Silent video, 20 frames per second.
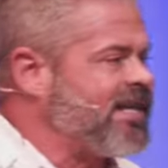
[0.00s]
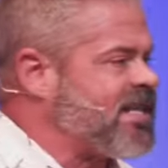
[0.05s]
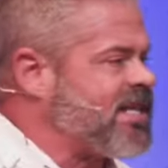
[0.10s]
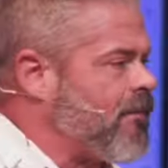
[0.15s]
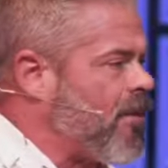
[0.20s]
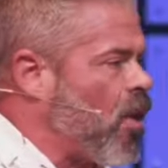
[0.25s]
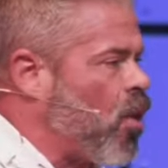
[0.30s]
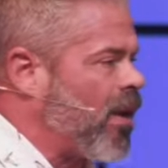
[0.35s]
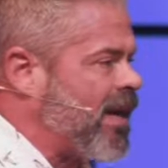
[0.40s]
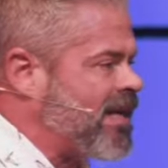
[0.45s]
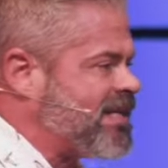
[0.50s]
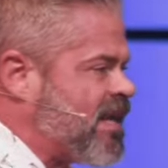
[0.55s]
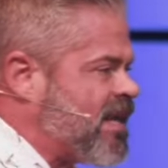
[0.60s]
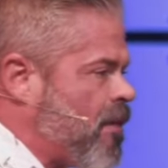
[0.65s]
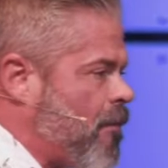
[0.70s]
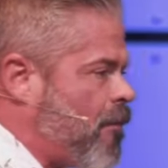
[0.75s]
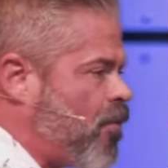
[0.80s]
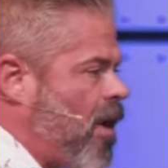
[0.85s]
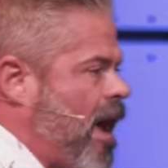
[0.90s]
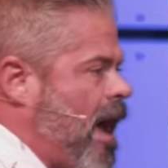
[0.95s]
he said, Behold, I send
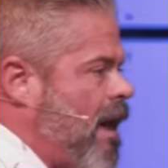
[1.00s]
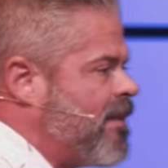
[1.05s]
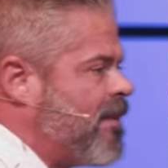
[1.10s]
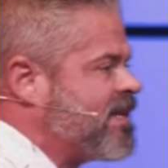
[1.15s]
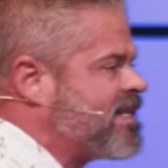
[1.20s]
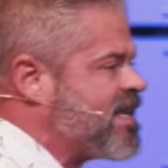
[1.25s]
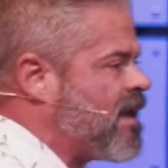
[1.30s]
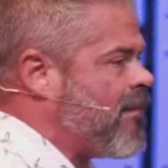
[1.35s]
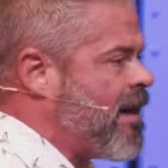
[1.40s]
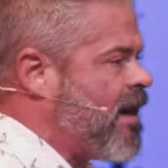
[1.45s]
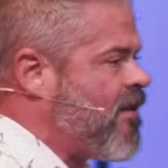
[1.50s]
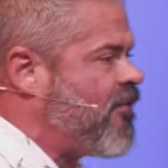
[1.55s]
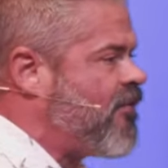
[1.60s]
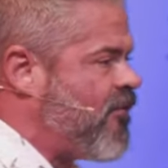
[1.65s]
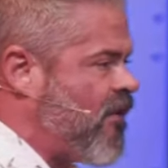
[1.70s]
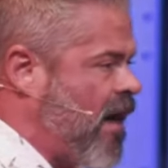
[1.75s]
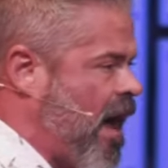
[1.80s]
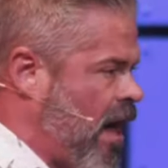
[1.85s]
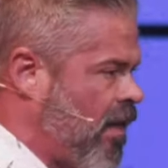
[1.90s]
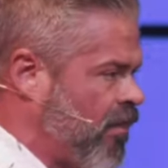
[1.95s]
the promise of my
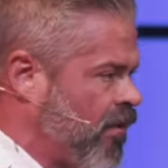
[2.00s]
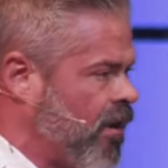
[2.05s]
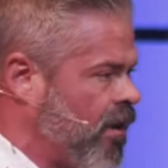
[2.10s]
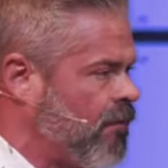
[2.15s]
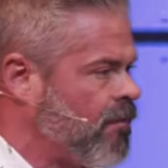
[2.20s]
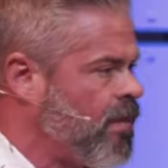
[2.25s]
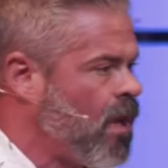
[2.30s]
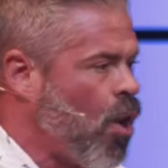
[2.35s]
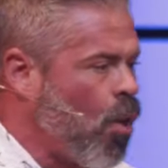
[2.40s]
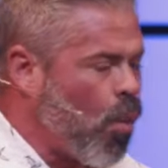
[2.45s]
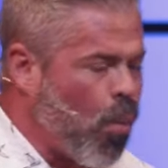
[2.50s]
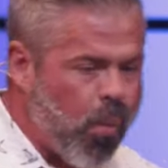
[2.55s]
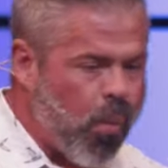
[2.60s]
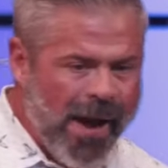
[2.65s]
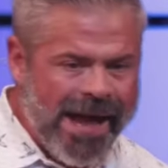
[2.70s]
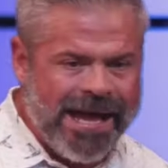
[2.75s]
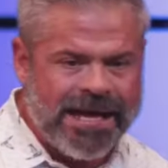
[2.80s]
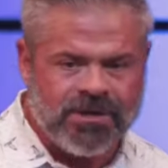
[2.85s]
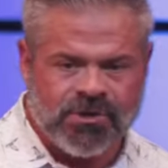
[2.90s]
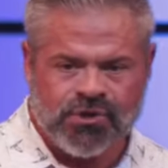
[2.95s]
Father.
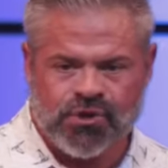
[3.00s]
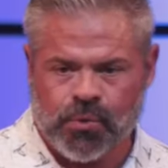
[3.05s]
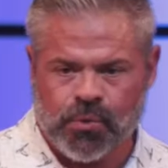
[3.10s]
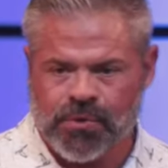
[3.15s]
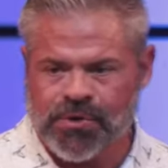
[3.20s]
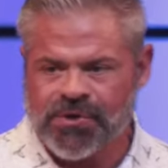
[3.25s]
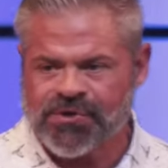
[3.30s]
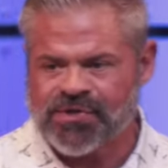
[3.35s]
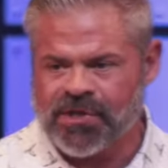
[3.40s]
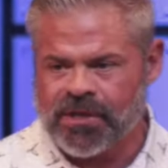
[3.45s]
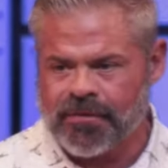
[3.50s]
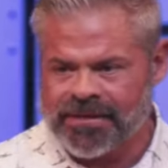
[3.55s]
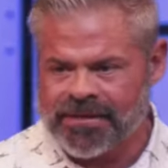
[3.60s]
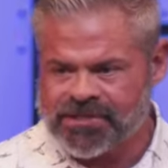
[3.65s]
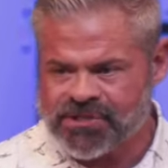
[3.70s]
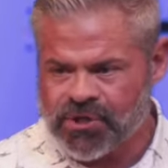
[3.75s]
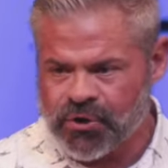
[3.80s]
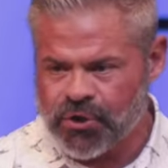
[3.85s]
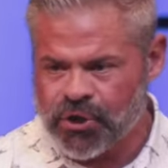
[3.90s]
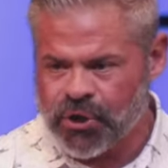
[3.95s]
Wait in Jerusalem
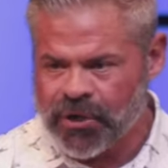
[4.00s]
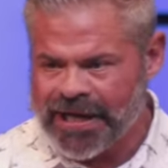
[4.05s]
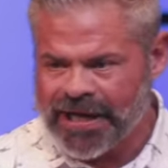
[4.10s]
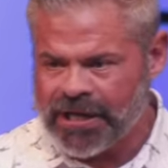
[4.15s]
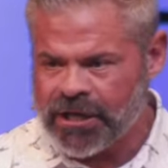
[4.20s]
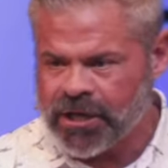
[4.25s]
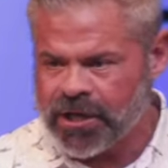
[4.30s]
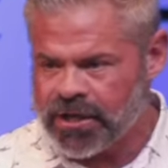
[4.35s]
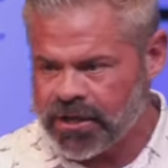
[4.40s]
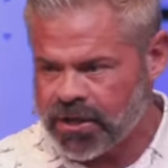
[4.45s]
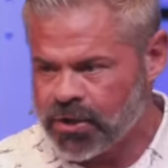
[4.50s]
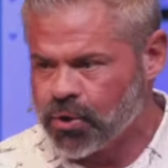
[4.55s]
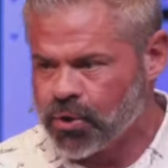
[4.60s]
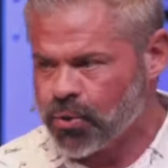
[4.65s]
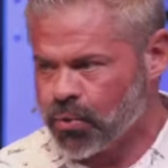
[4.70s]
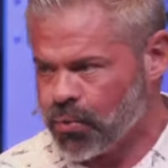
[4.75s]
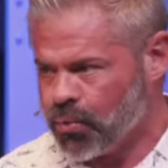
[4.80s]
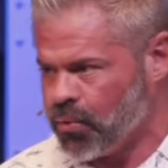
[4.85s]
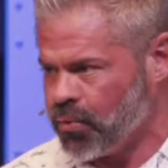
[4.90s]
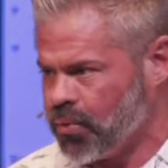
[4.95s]
until you're
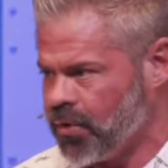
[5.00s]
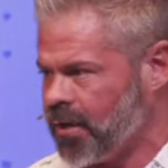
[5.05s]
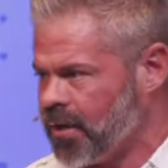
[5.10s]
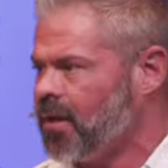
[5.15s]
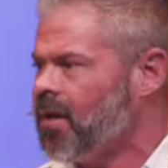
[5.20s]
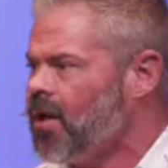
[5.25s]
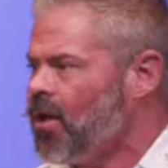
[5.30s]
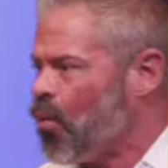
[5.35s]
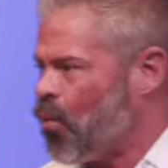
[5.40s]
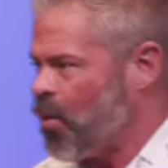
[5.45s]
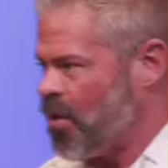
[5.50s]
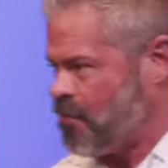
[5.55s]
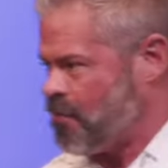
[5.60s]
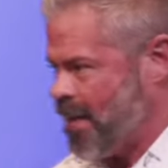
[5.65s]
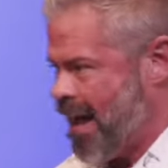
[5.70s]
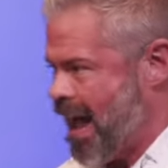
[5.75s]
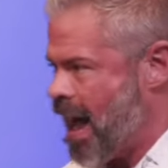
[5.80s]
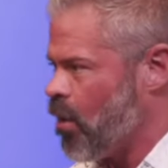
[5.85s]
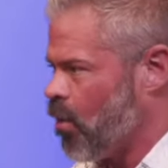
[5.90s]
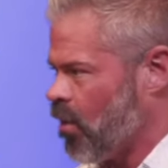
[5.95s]
endued with
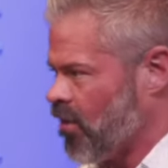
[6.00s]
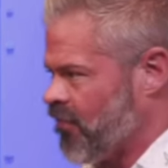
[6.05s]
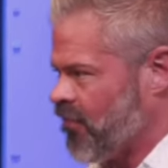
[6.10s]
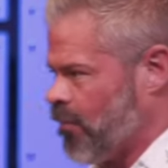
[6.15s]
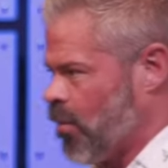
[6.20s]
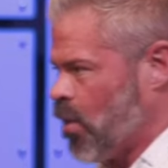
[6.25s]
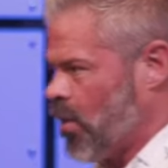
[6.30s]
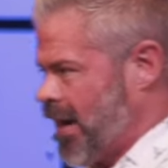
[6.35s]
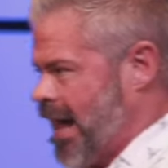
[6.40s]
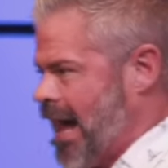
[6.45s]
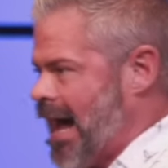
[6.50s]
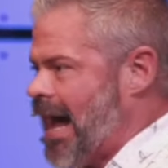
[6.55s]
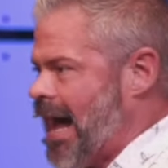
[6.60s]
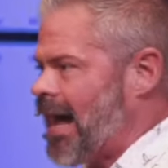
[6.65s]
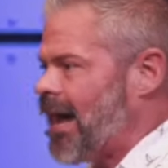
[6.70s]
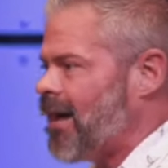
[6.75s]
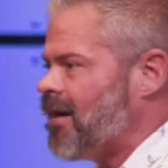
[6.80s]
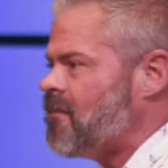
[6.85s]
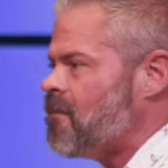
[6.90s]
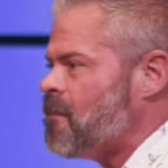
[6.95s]
power from on
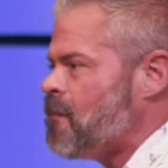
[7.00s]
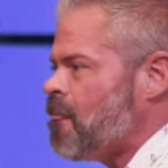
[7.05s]
high.